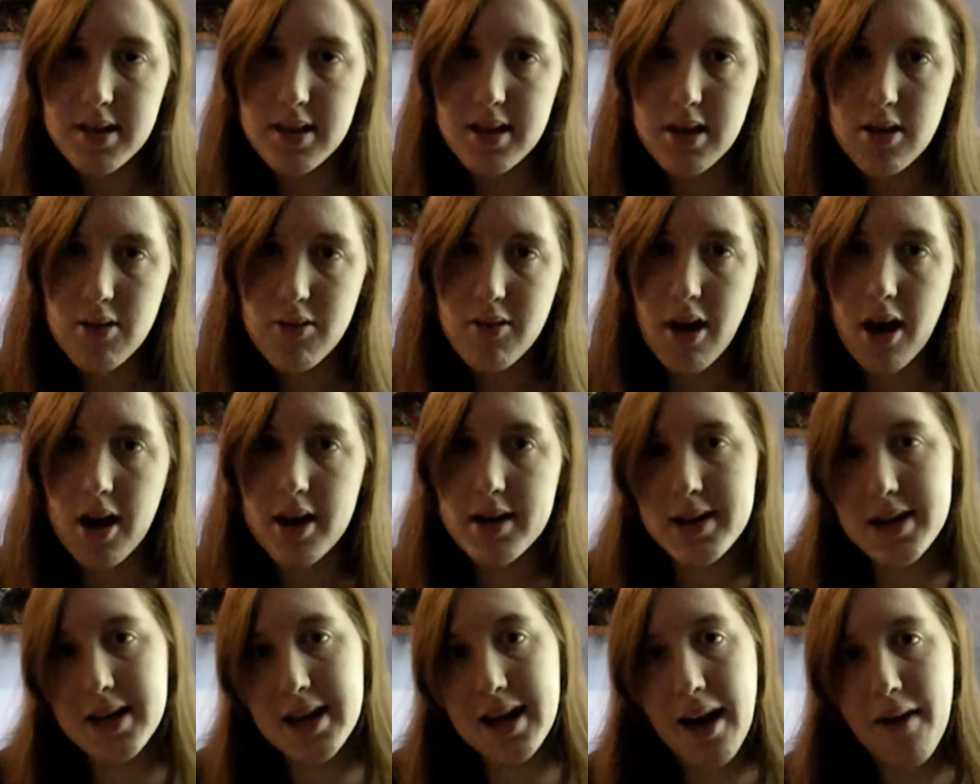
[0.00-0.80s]
the
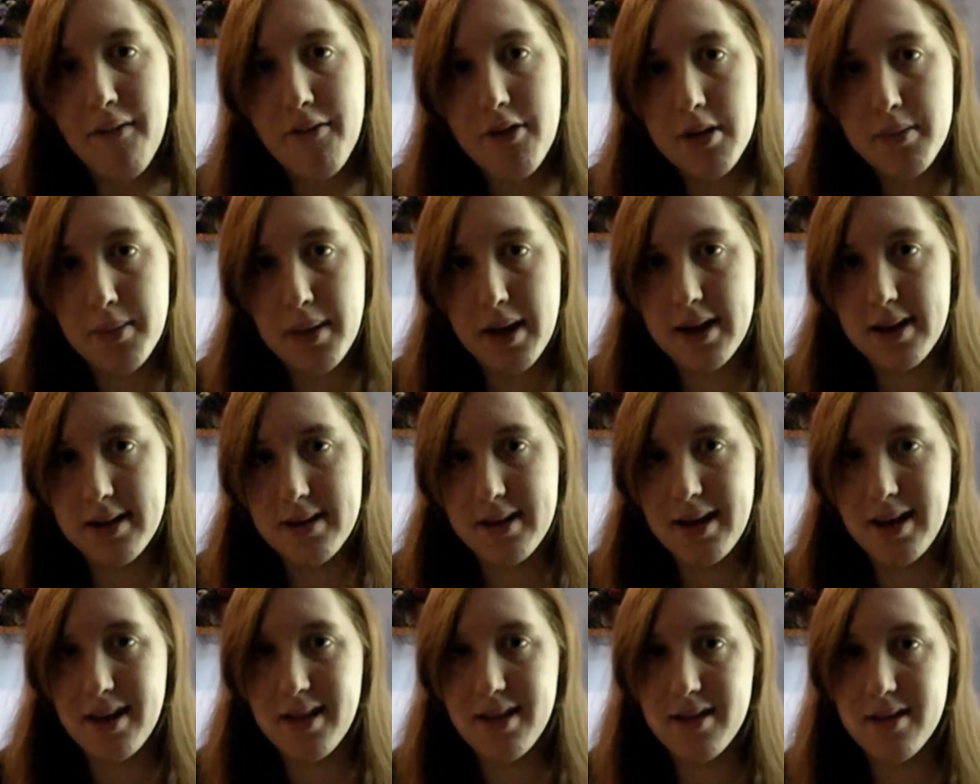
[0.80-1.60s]
Ugandan
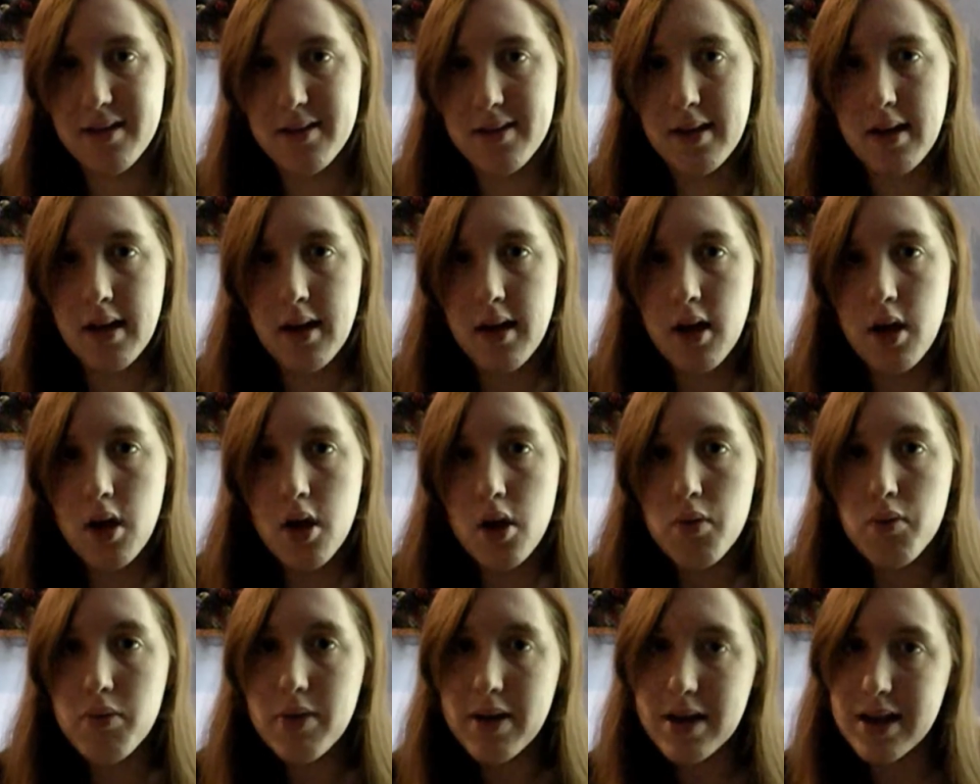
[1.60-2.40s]
government is
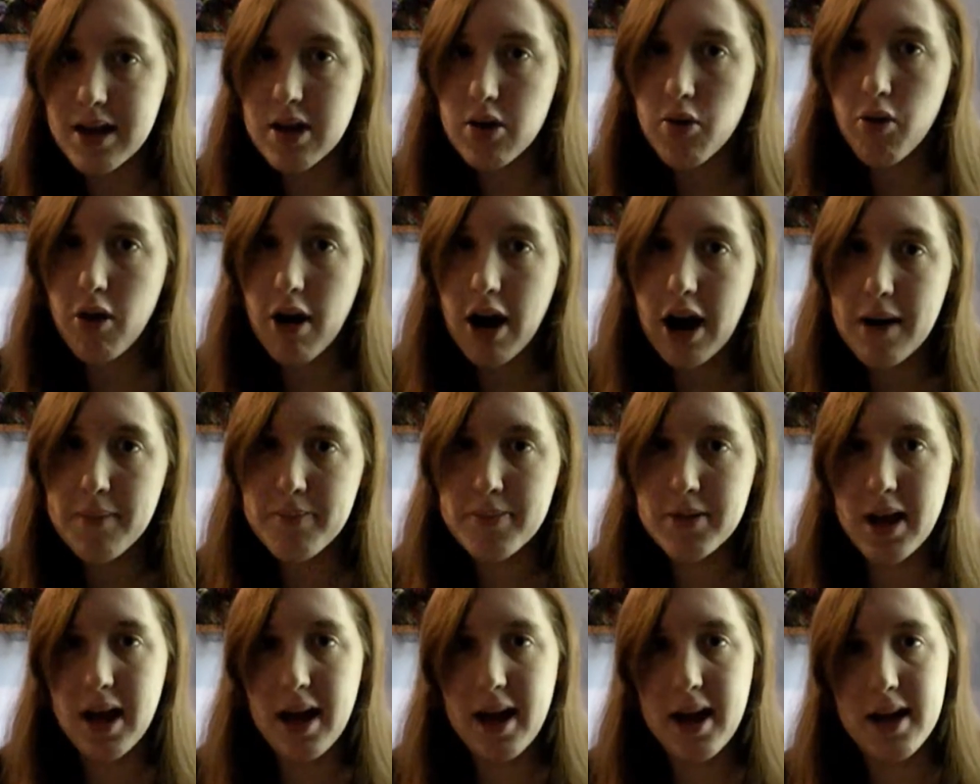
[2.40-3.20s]
really
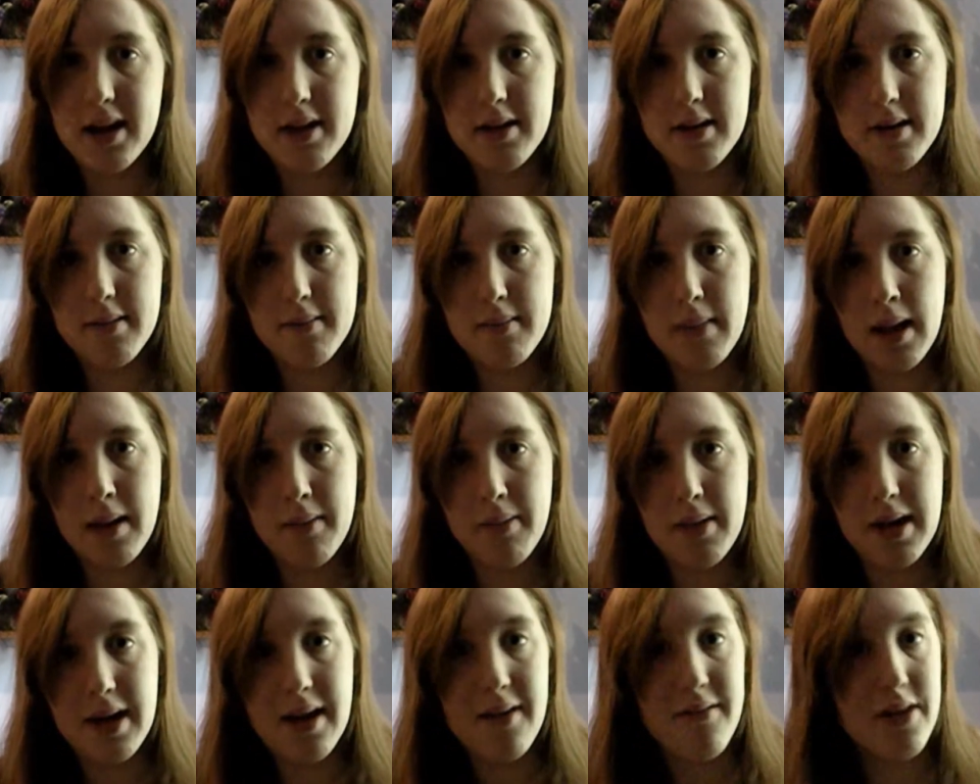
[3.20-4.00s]
corrupt, and
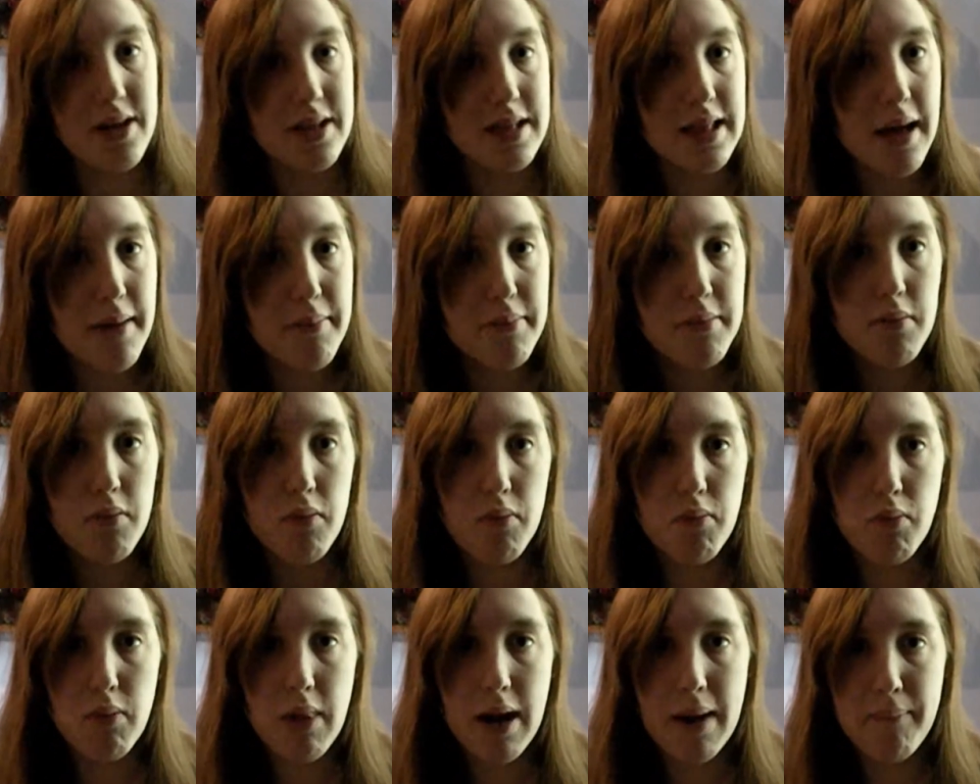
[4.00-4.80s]
maybe giving them
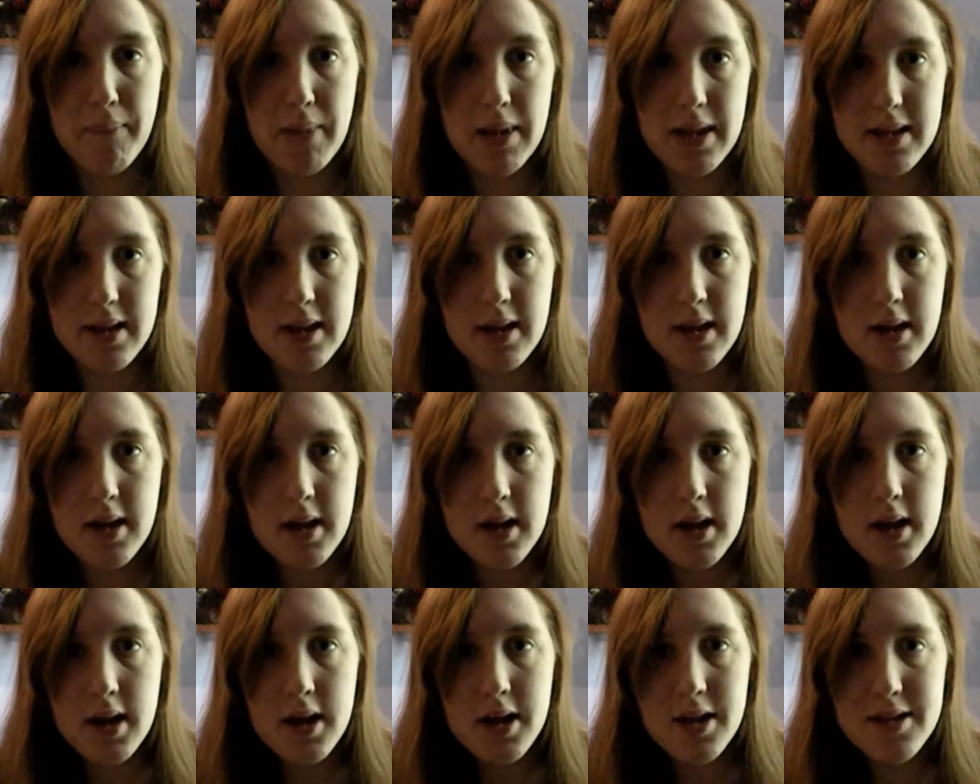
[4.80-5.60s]
weapons
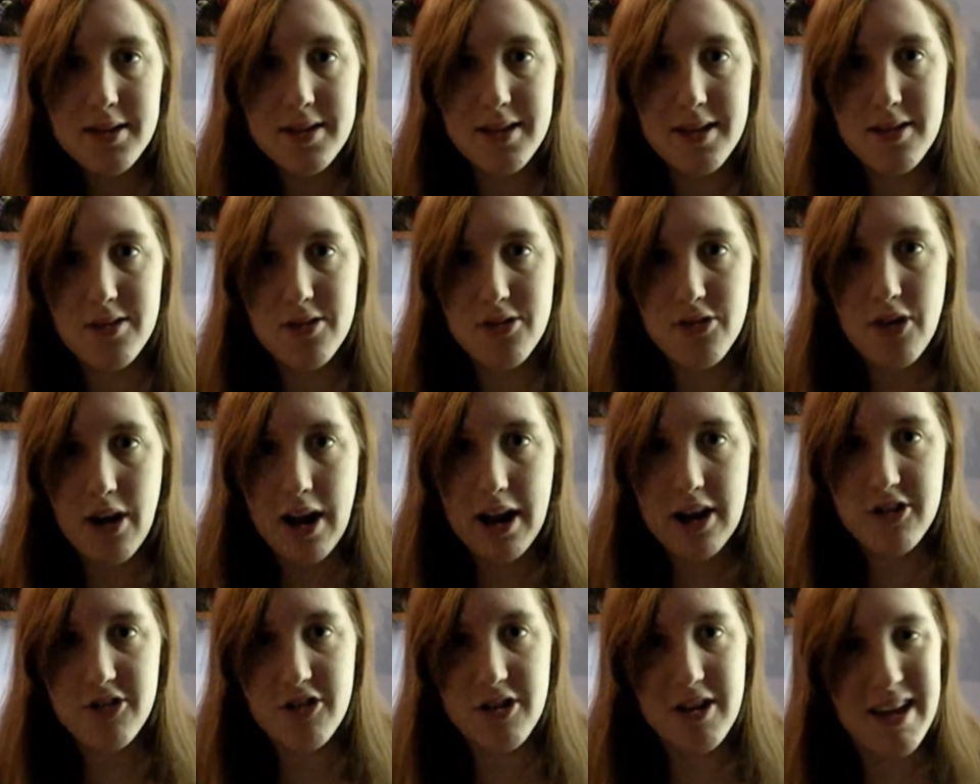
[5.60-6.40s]
and
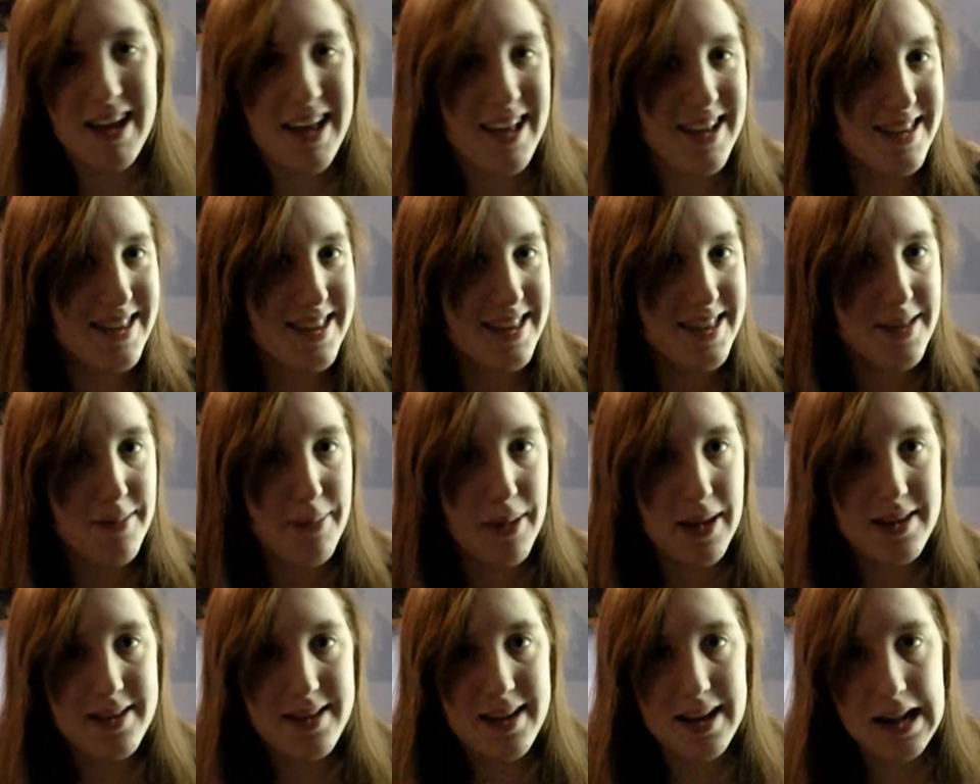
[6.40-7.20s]
strategy isn't the
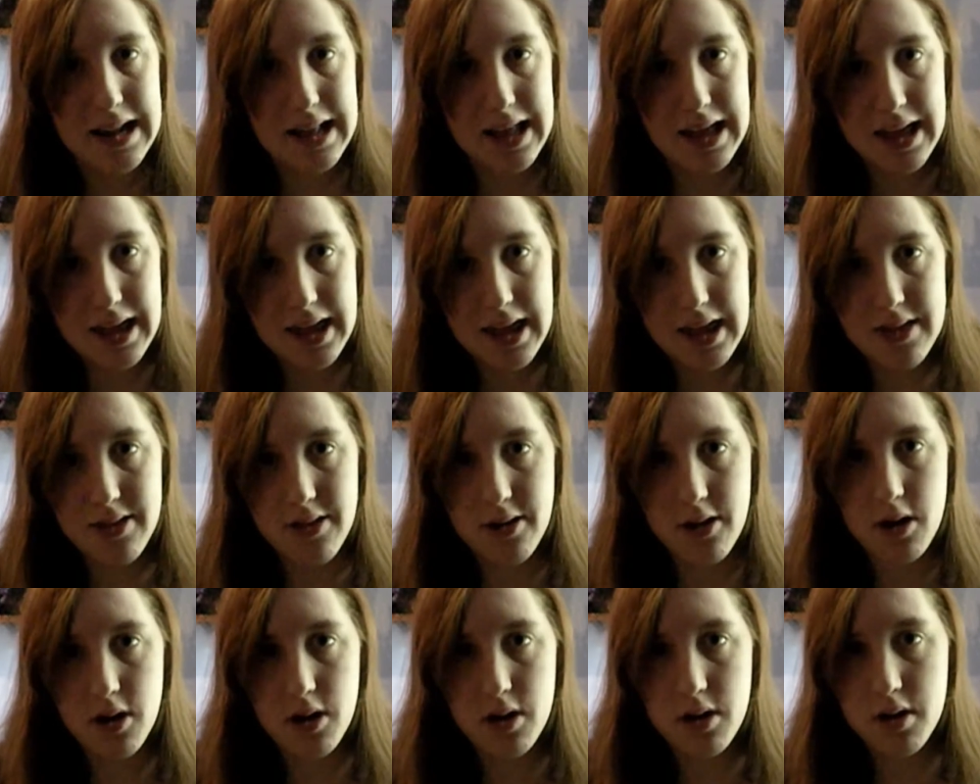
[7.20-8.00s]
best idea
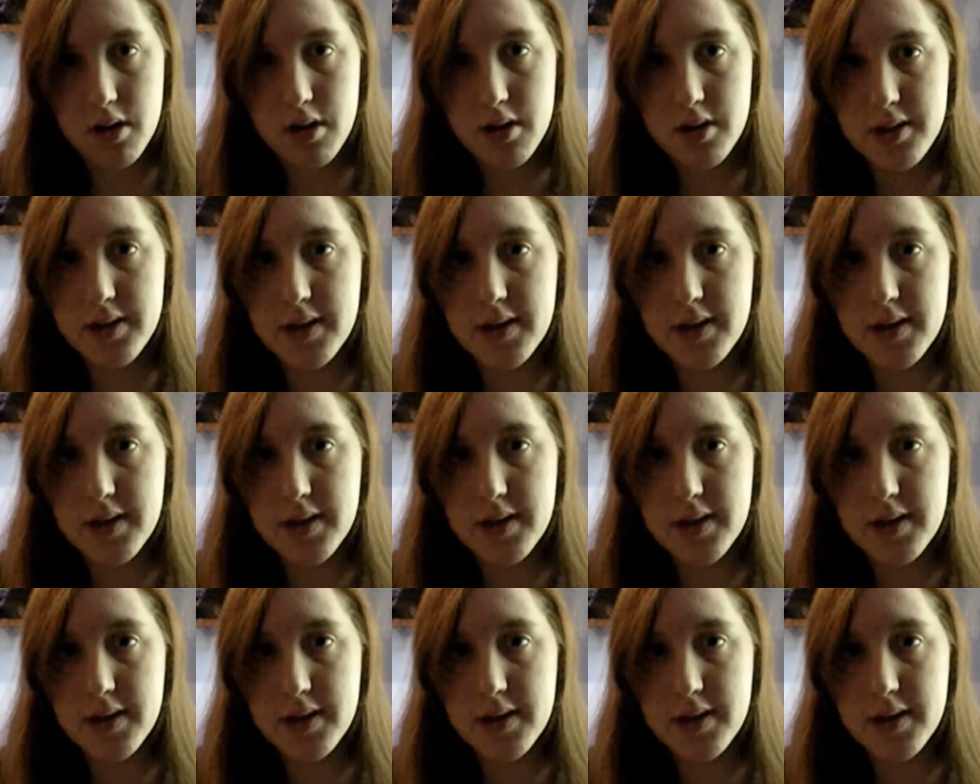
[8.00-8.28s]
either.